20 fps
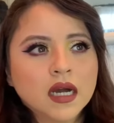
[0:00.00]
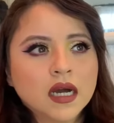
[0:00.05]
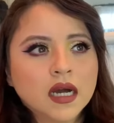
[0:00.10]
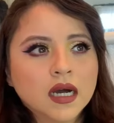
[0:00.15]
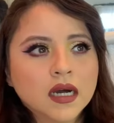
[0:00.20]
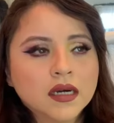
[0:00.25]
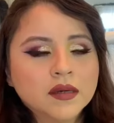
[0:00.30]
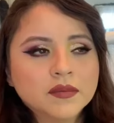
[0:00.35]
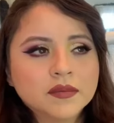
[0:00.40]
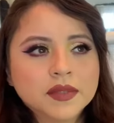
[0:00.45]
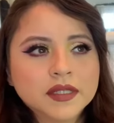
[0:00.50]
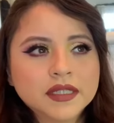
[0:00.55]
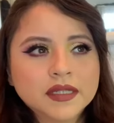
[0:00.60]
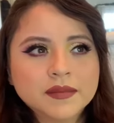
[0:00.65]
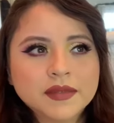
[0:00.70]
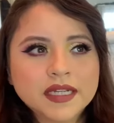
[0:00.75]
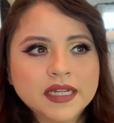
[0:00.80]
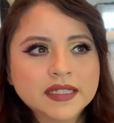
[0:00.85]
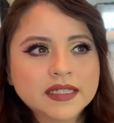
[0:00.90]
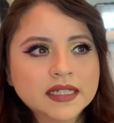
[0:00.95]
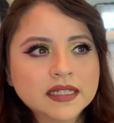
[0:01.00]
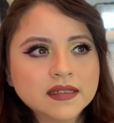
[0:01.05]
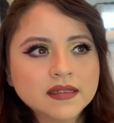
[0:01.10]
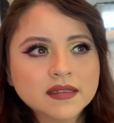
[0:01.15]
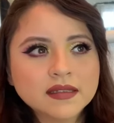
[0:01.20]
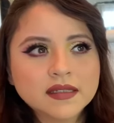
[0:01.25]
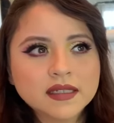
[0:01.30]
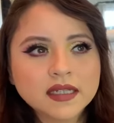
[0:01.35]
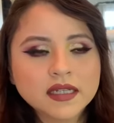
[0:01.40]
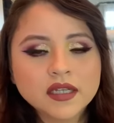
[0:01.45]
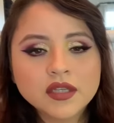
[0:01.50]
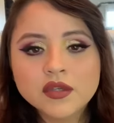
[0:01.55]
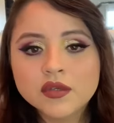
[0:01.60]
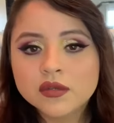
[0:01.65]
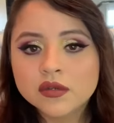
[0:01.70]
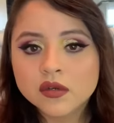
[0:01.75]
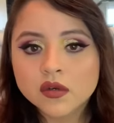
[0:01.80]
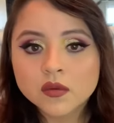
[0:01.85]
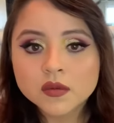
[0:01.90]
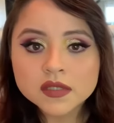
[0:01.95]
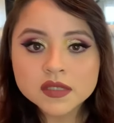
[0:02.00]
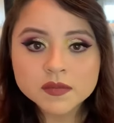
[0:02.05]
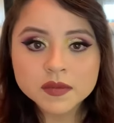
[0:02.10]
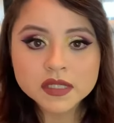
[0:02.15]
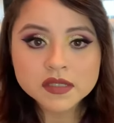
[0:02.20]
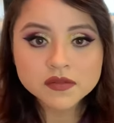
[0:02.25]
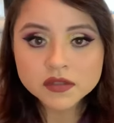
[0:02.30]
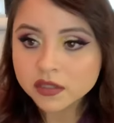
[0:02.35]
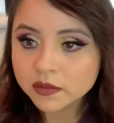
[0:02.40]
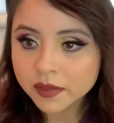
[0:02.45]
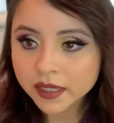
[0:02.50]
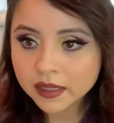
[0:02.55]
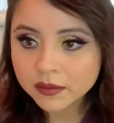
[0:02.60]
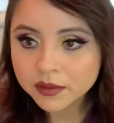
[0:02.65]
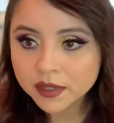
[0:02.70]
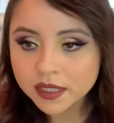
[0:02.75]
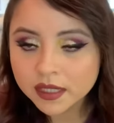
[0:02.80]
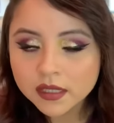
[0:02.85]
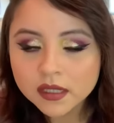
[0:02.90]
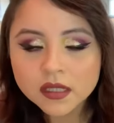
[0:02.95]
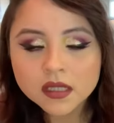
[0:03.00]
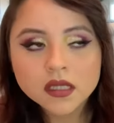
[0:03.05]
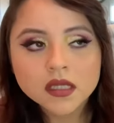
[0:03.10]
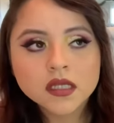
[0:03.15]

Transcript: Um, but I mean, at the end of the day, you know what's best for your baby.